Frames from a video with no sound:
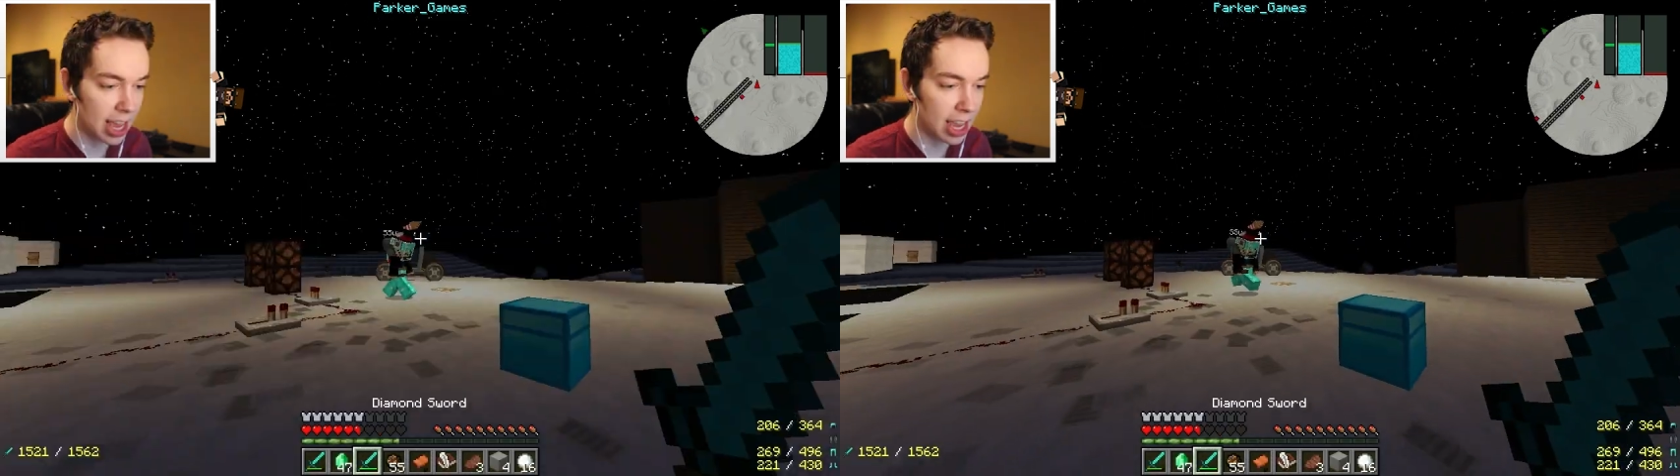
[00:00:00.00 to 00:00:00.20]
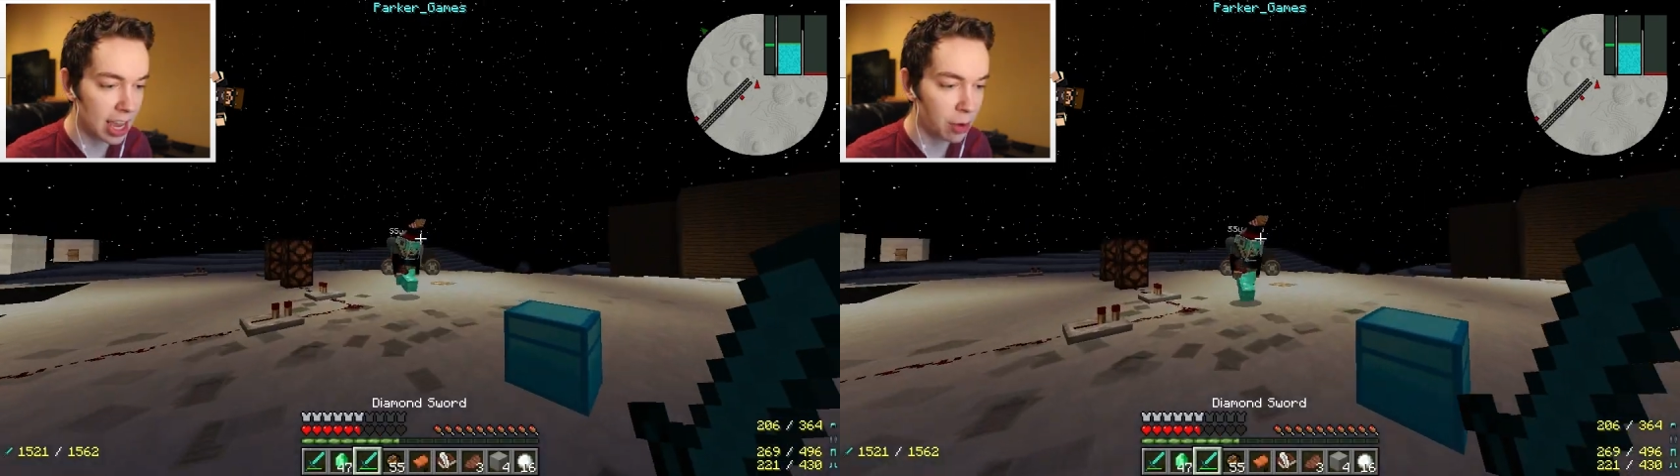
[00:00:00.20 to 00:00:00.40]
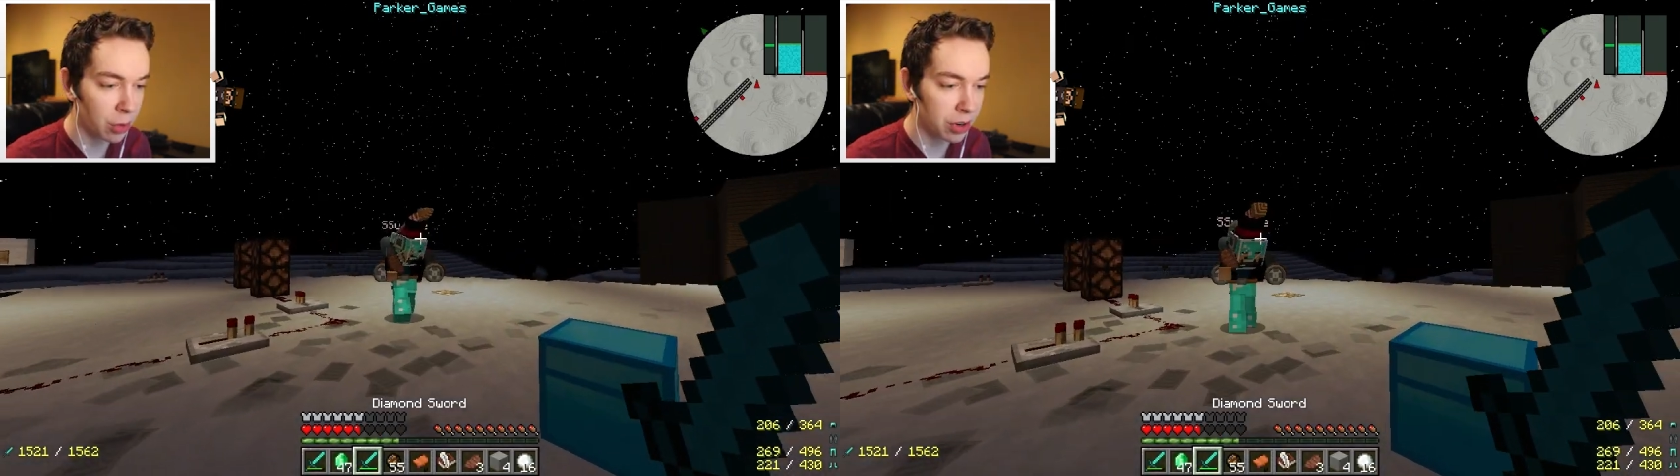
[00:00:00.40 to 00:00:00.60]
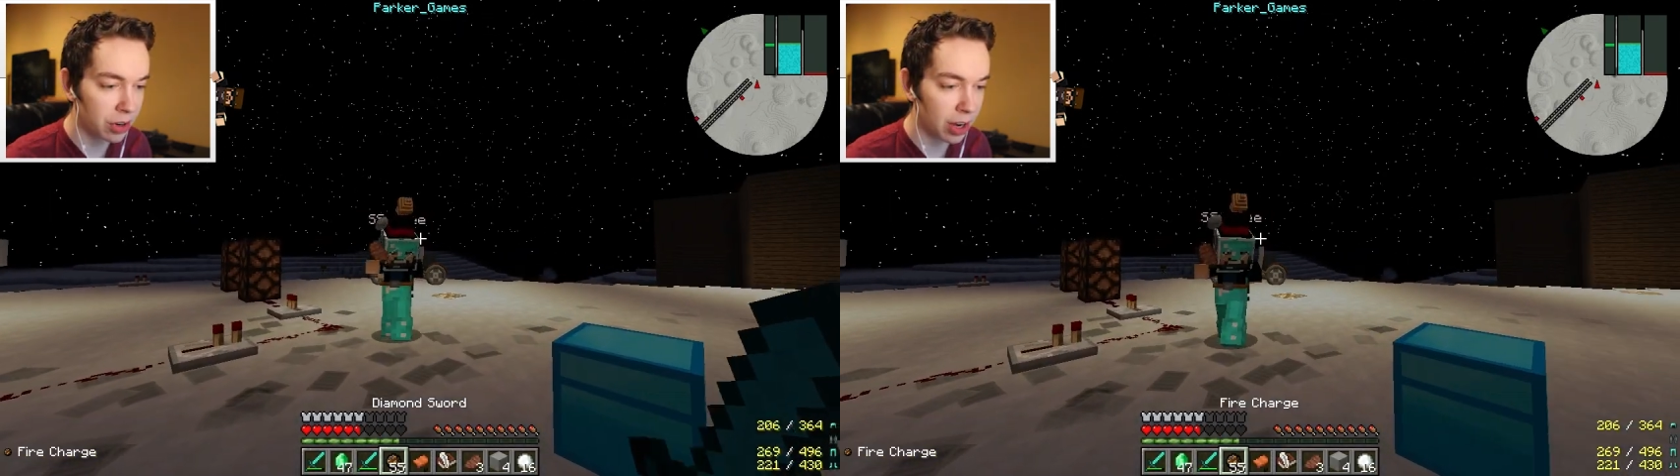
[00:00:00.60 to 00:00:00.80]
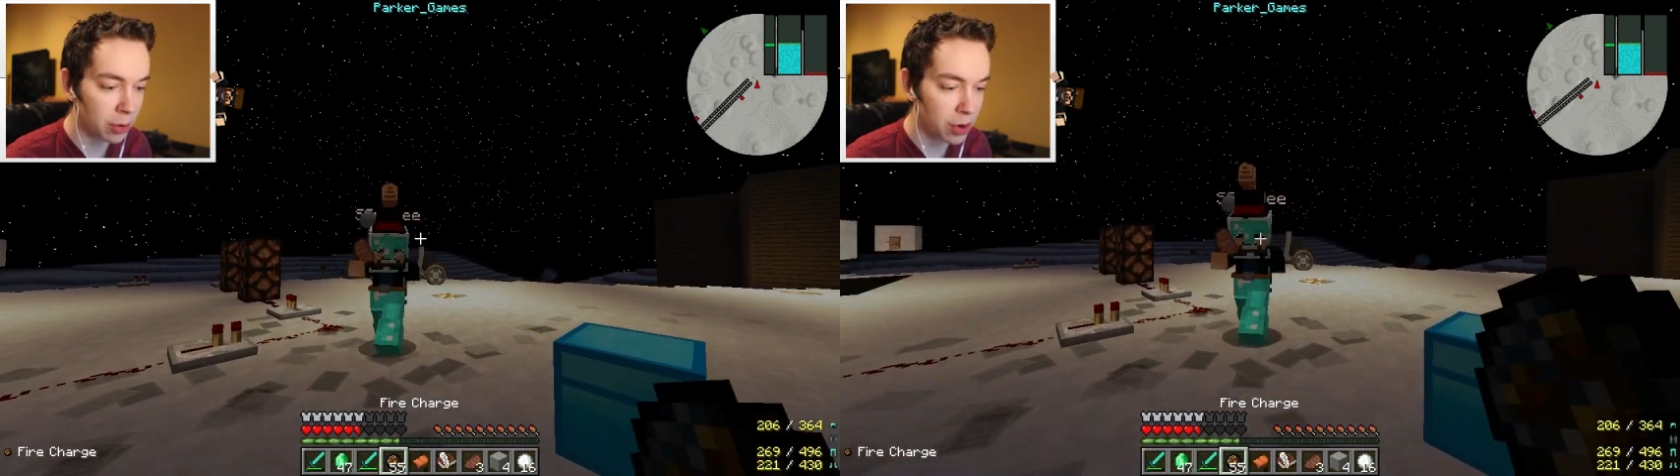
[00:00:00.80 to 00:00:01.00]
Hey, I
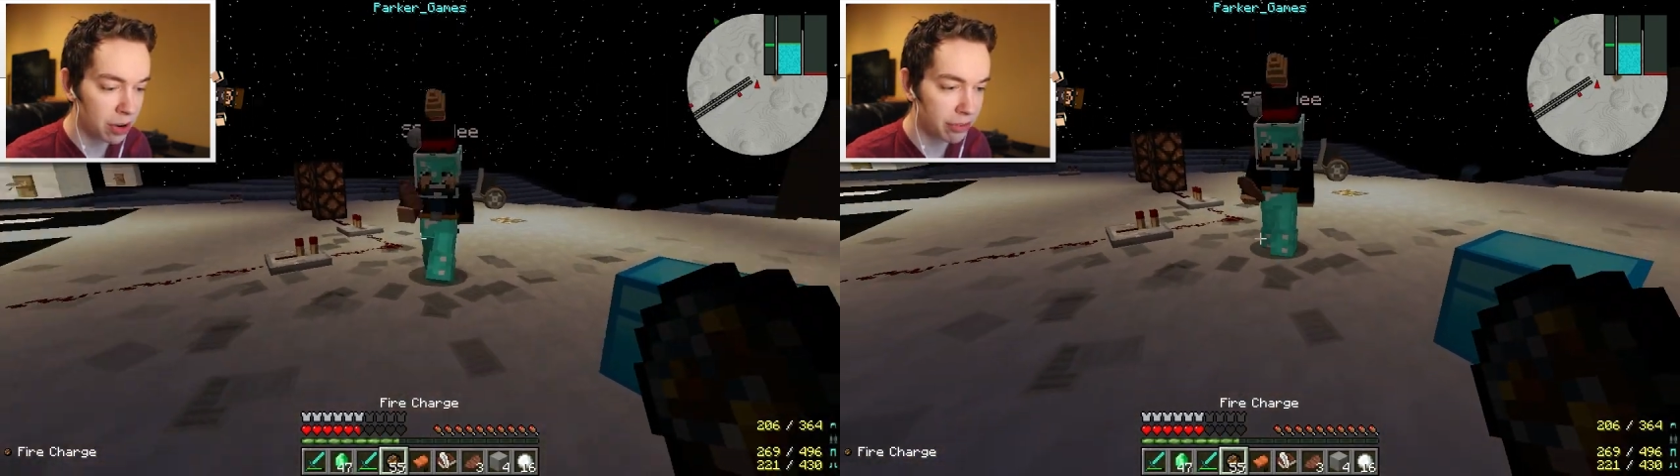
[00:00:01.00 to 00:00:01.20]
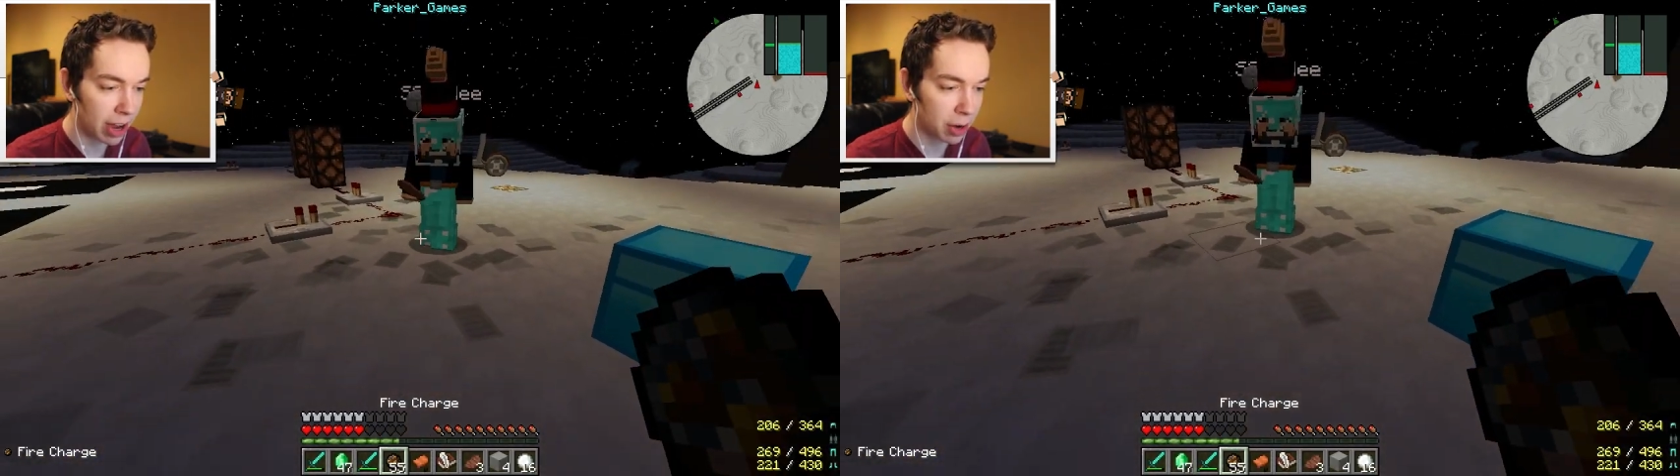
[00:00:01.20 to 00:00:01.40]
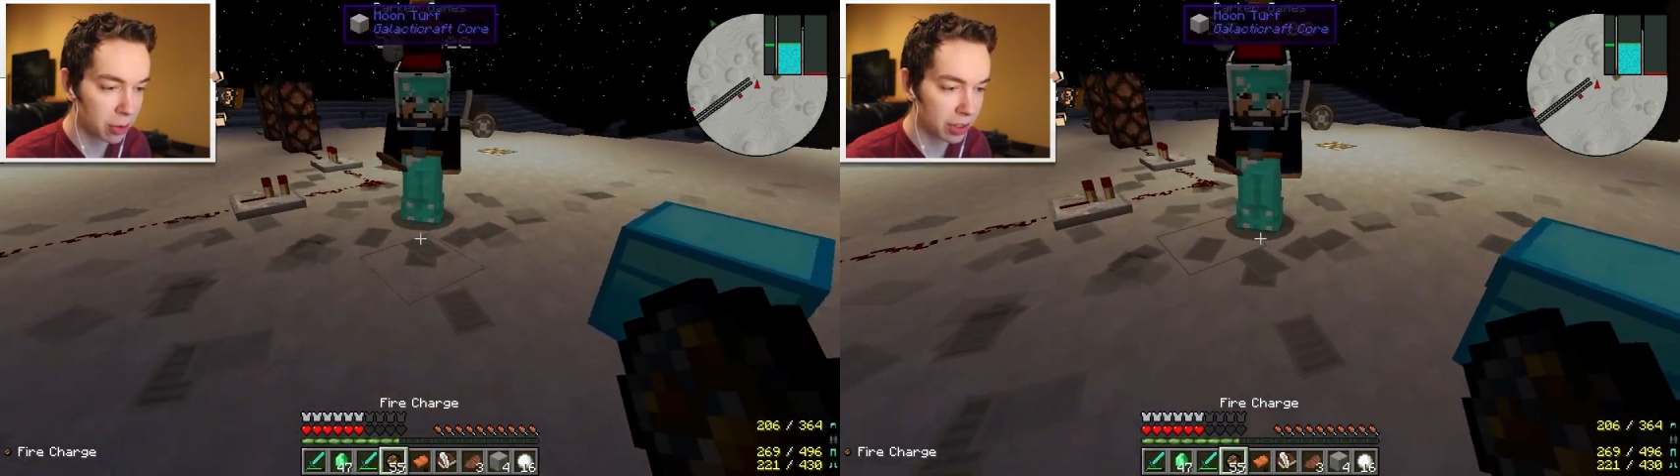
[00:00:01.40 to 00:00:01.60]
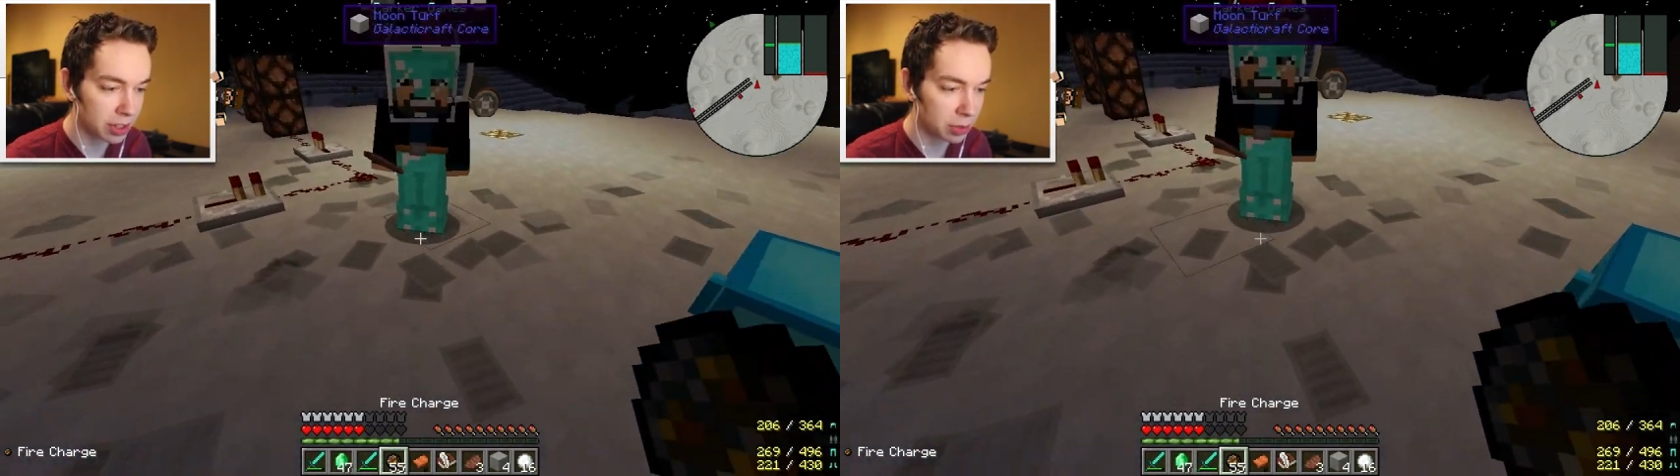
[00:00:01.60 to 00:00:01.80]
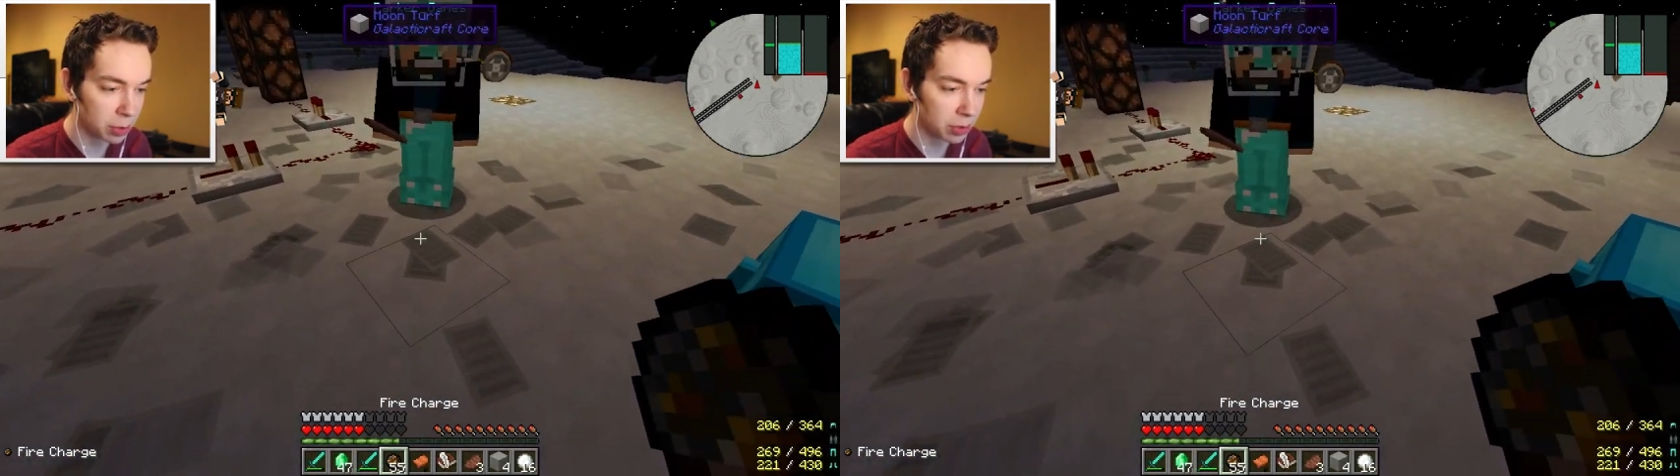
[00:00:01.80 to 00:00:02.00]
wonder. I wonder if fireworks
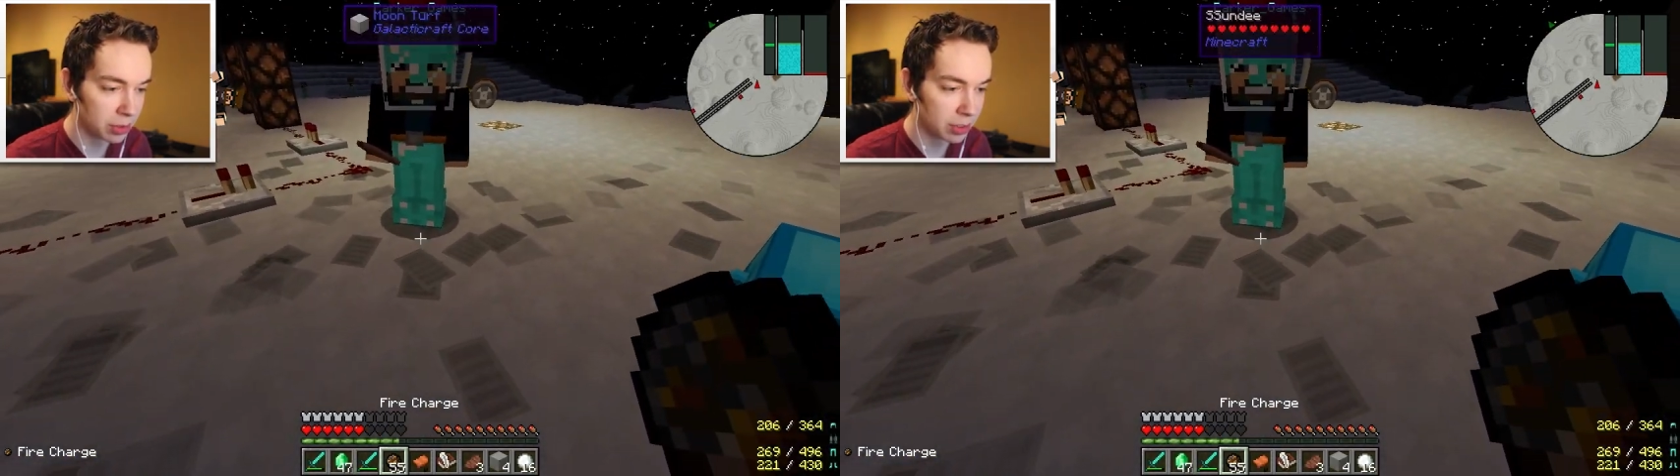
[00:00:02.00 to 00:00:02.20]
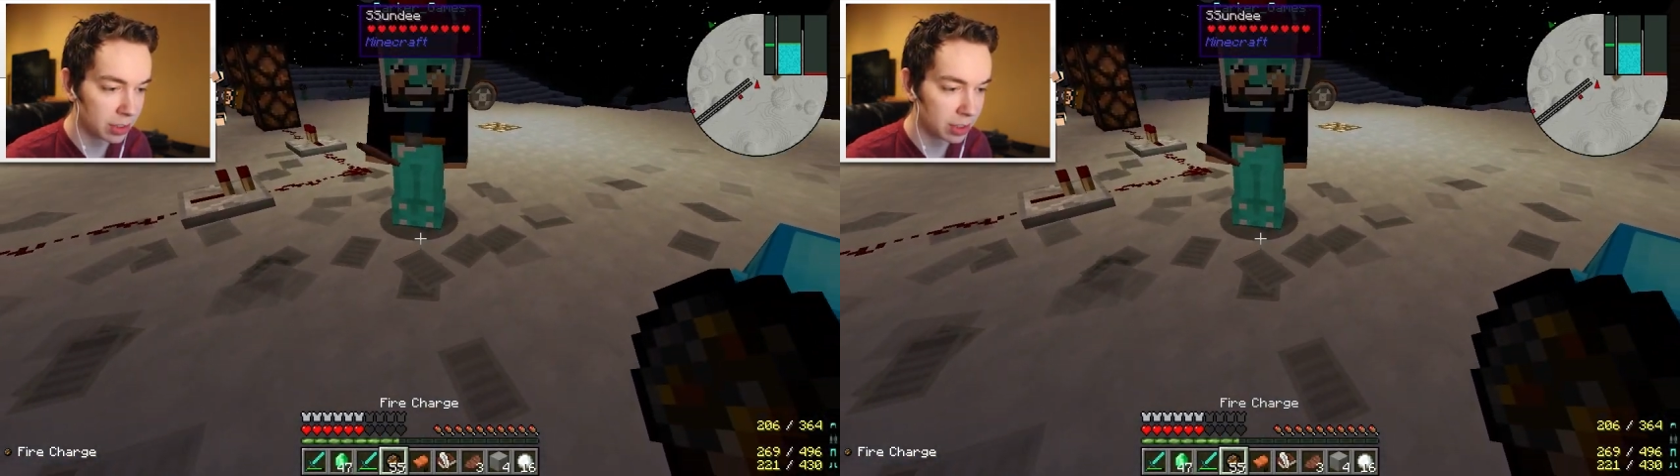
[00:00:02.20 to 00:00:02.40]
on the moon.